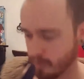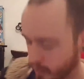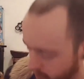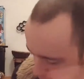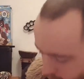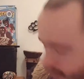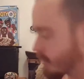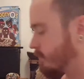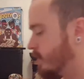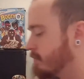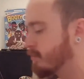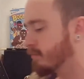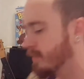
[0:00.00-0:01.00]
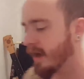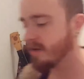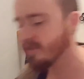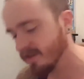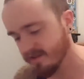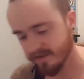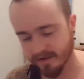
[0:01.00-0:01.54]
and win Royal Rumble
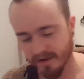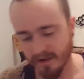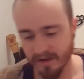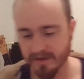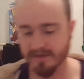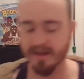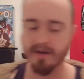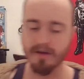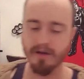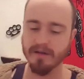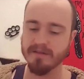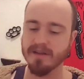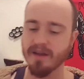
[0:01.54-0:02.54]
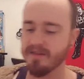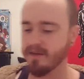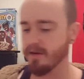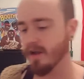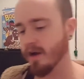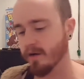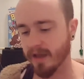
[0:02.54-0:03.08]
matches, and it's getting all tense,
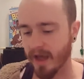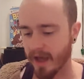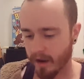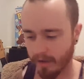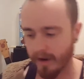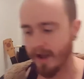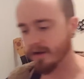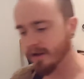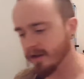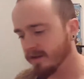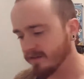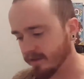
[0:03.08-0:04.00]
and you're like, okay, alright.